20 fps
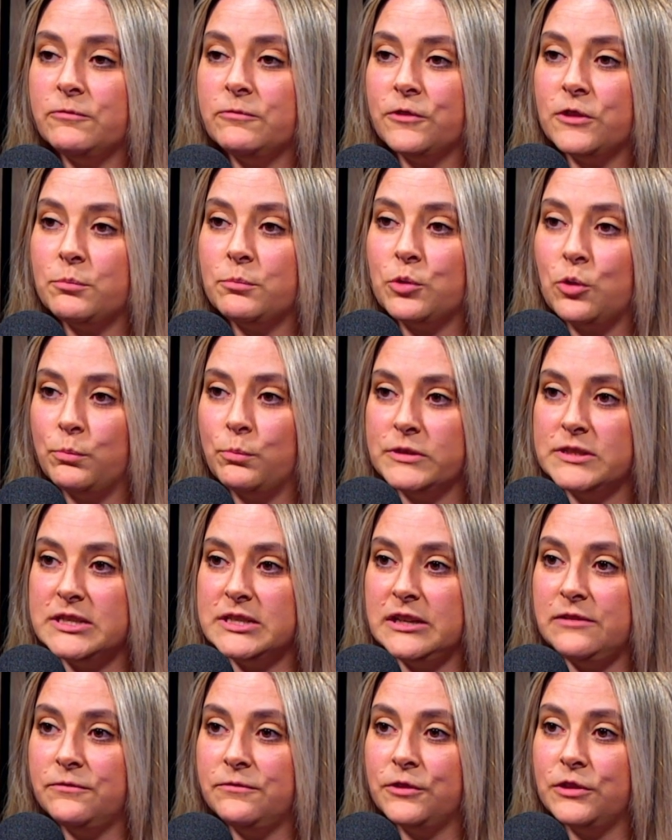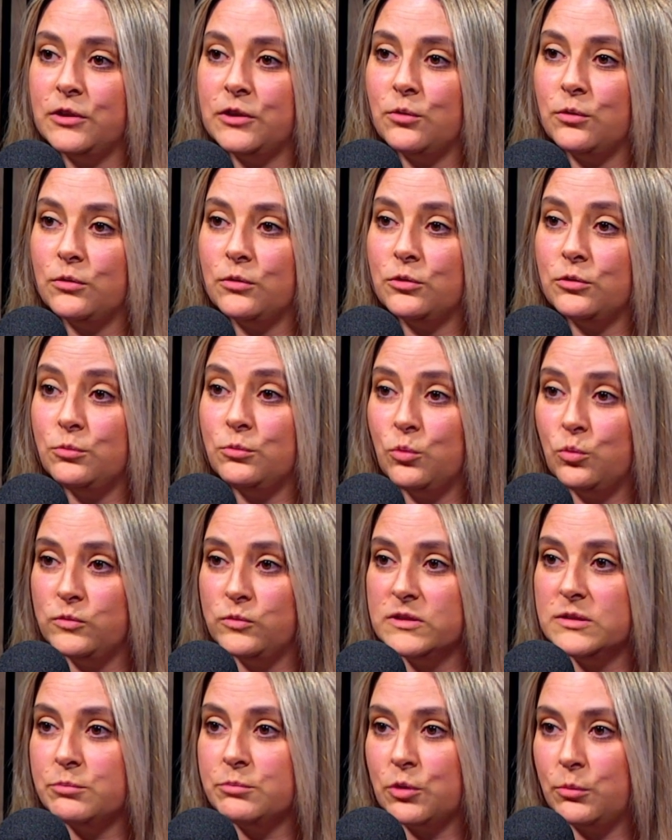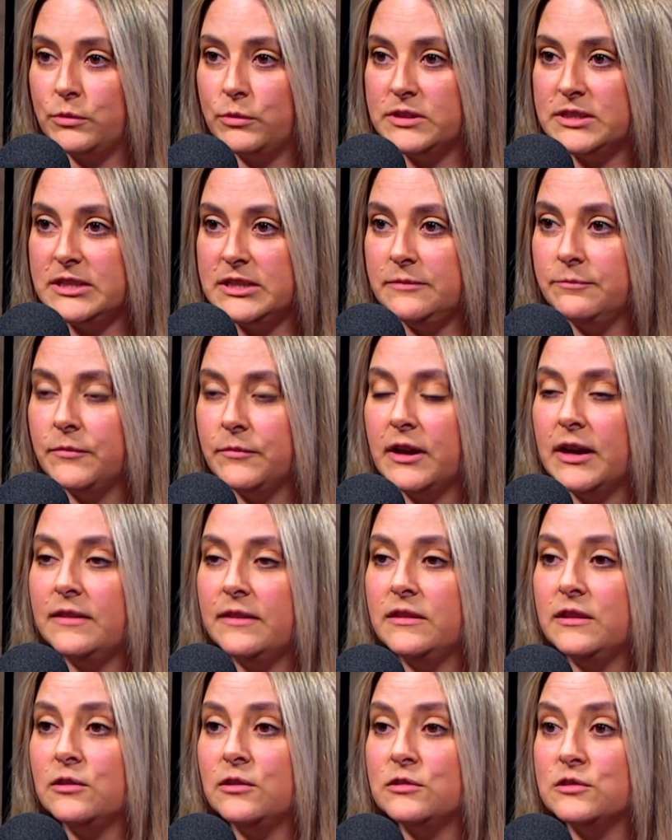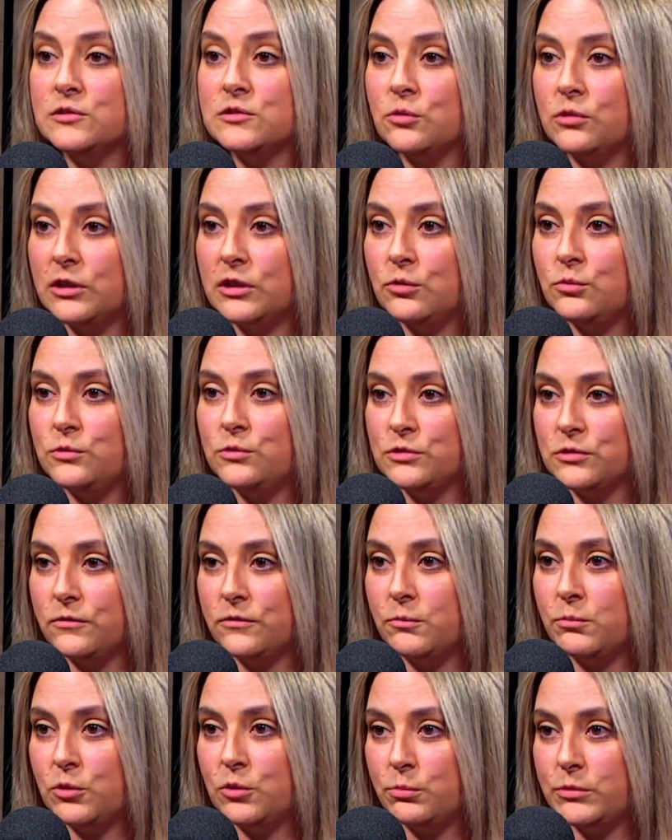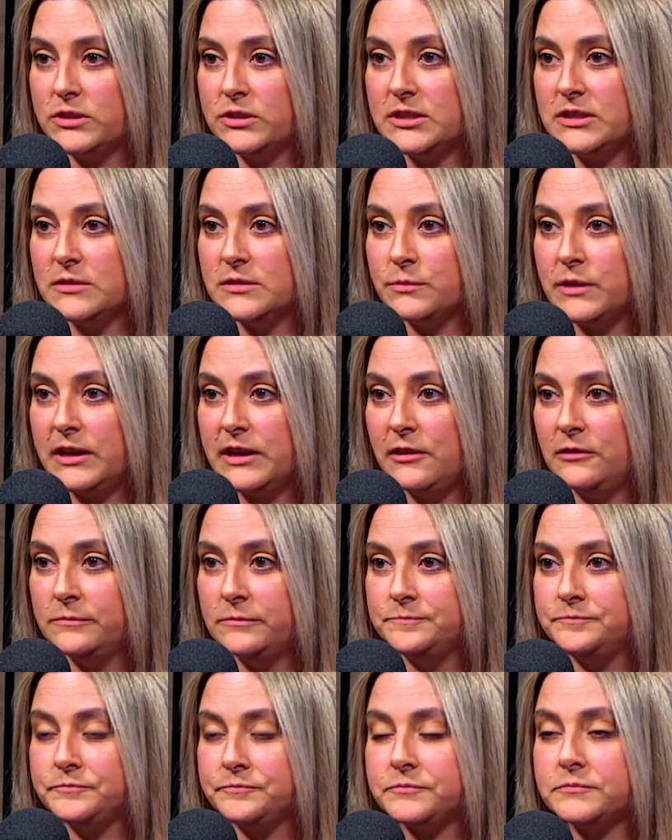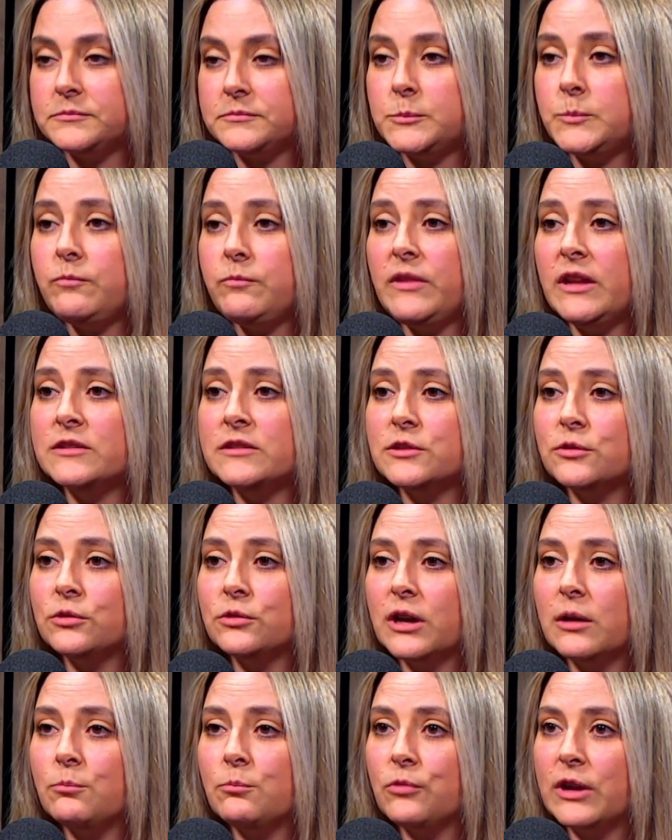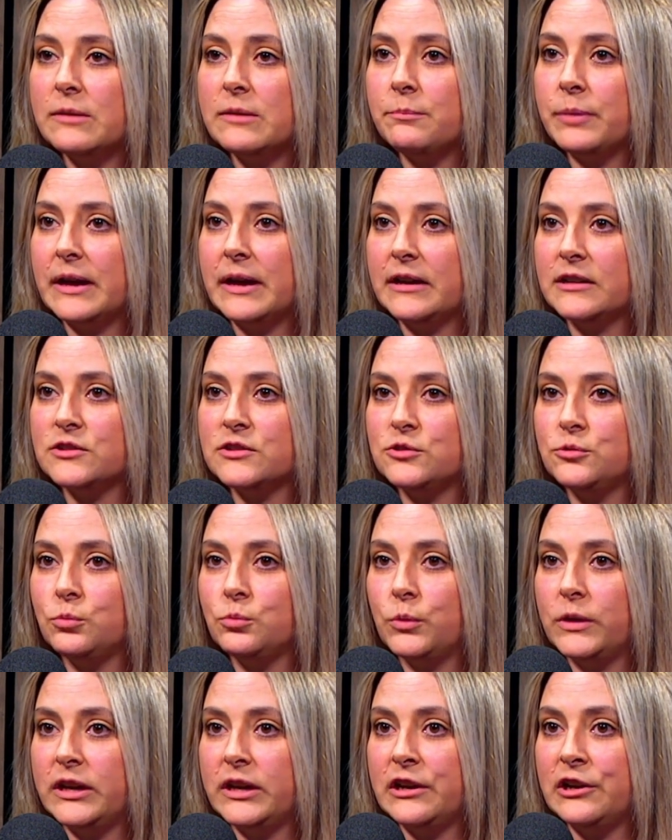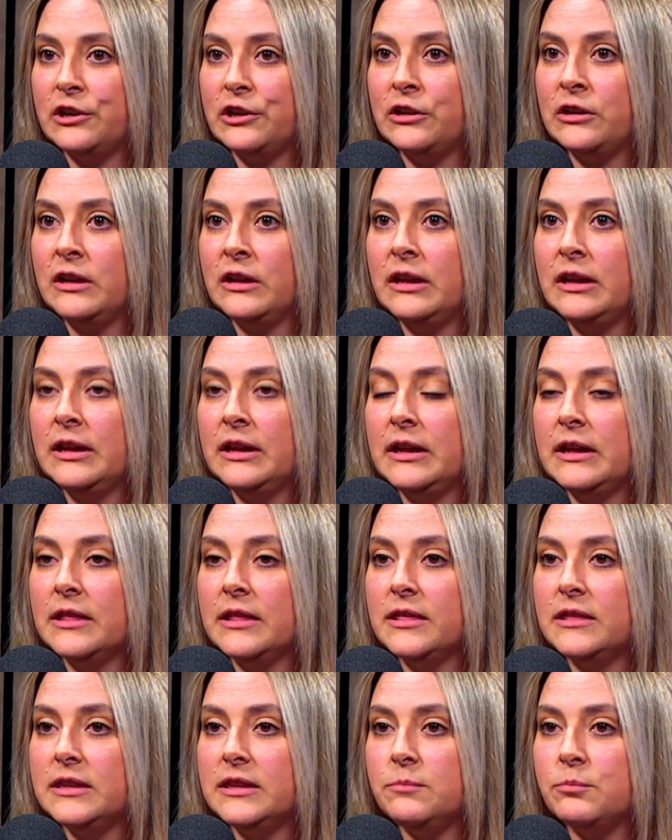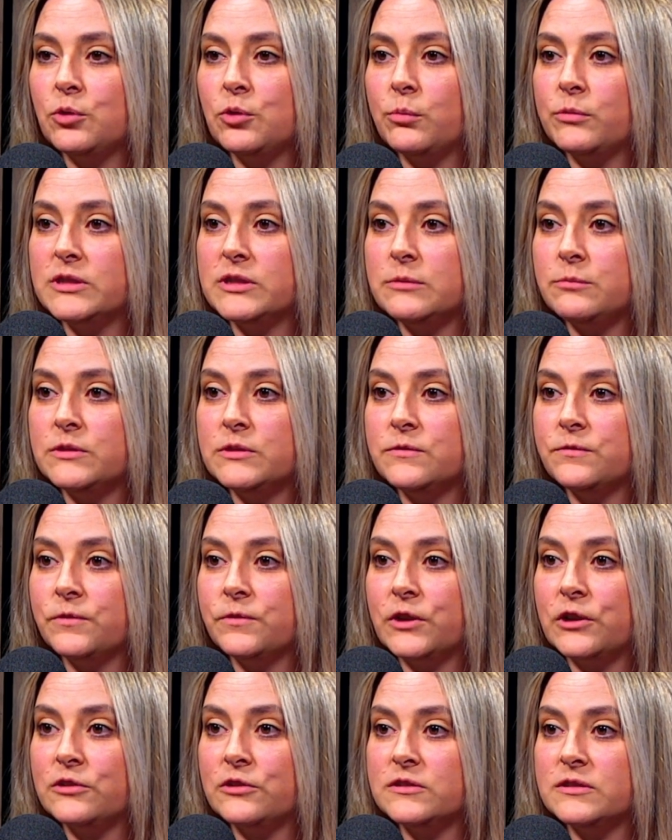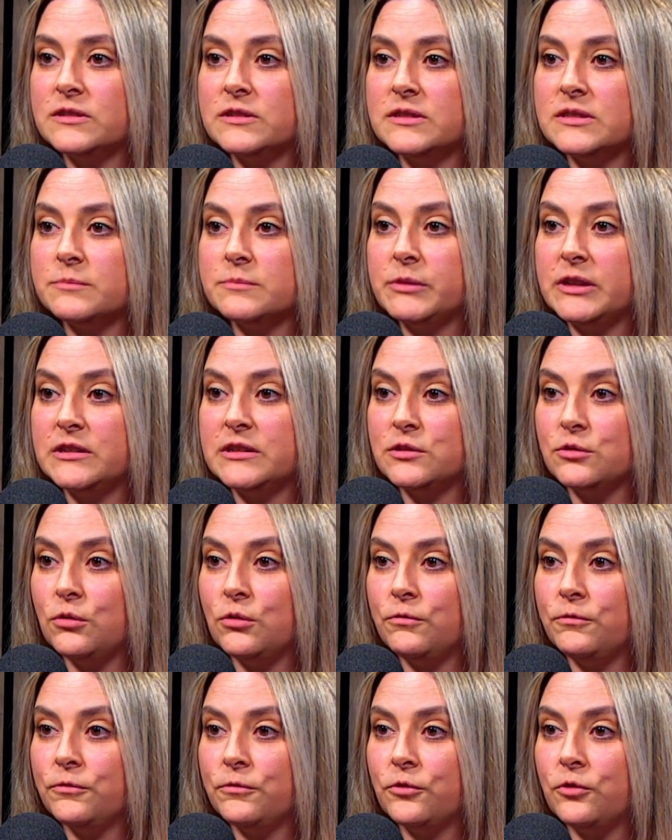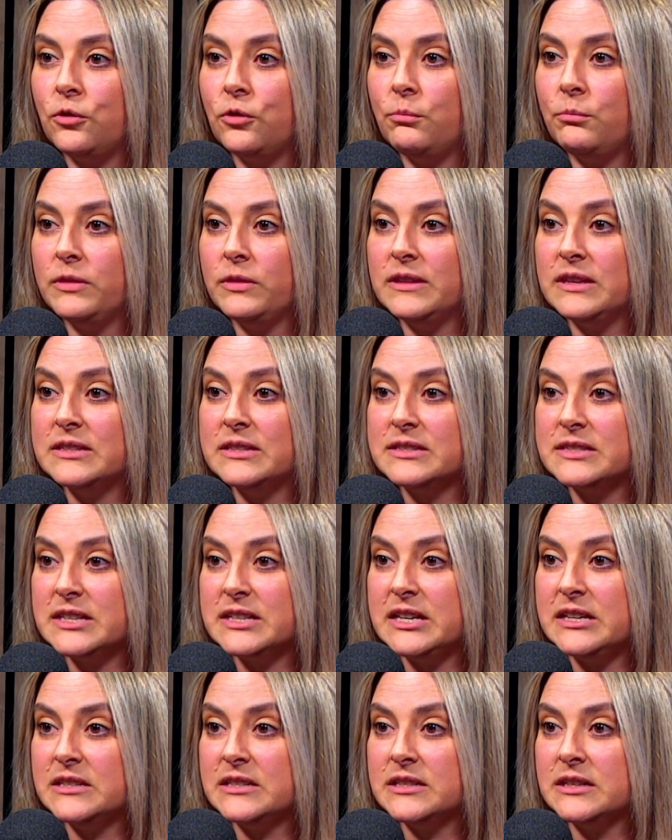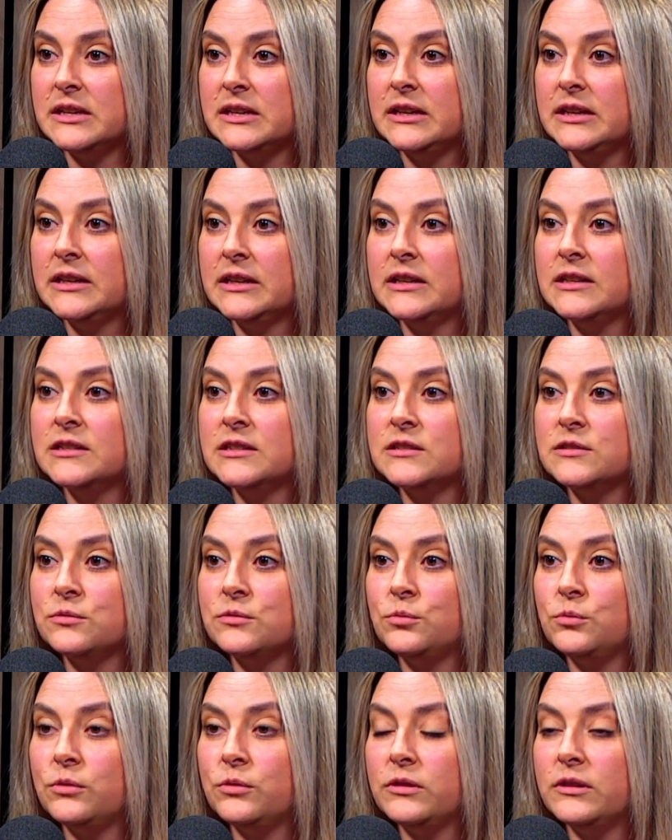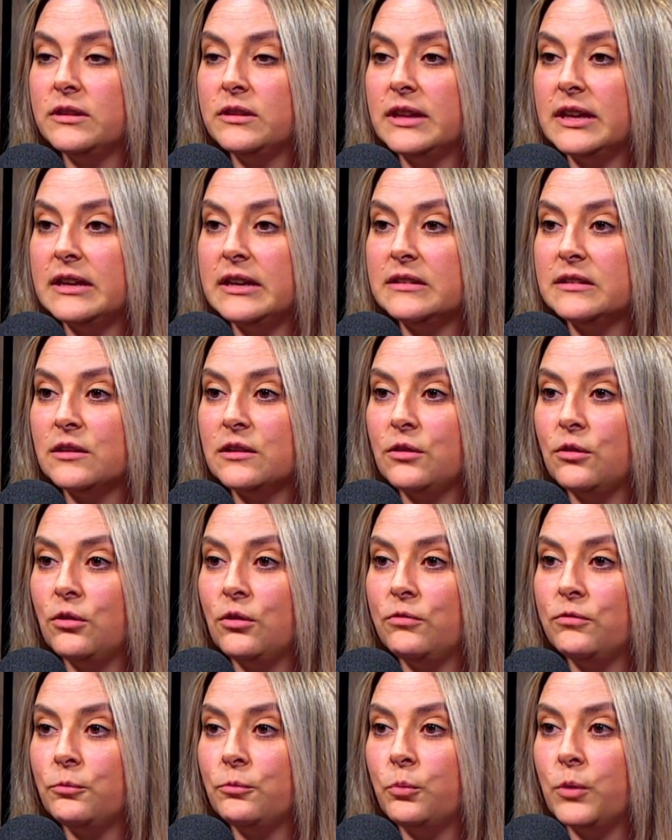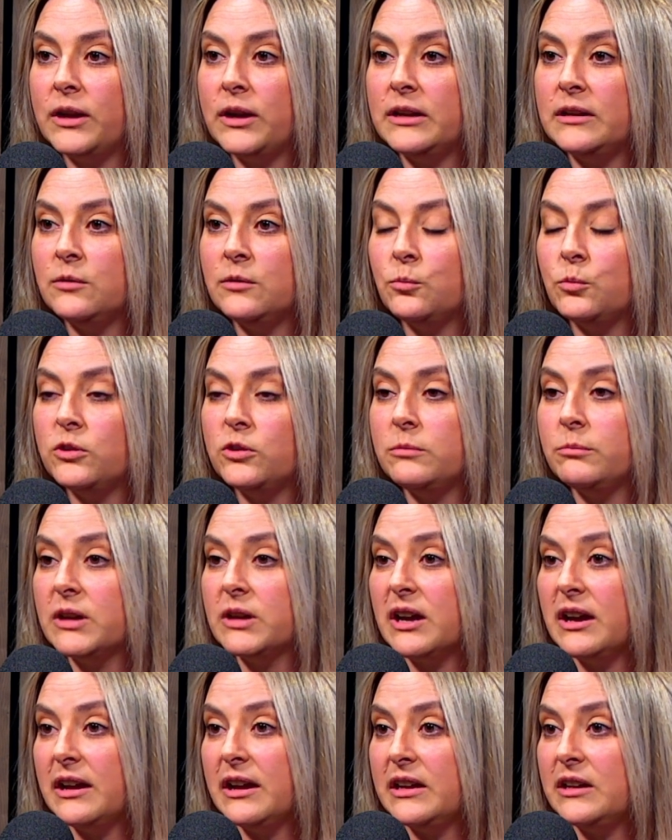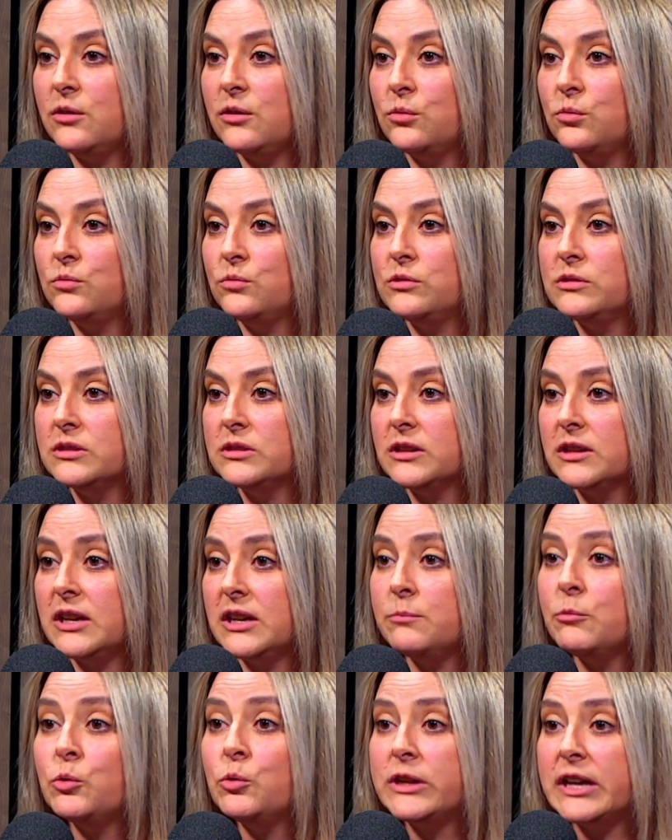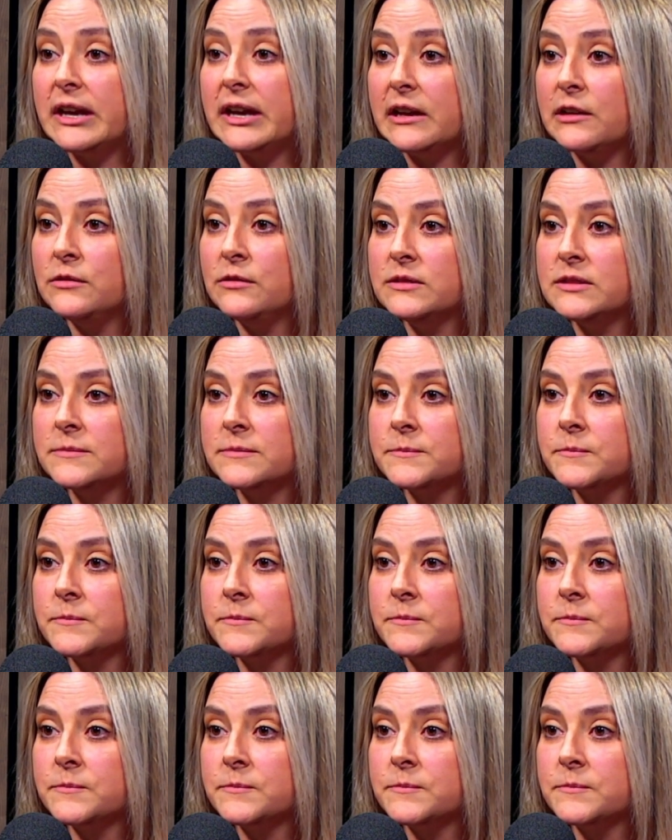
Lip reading: for the property, for the who owns the property, and the historic owners of the property as well. So it'll come right back to where the property was first split off from the estate. So the likes of when William Mackay owned Craigmony House,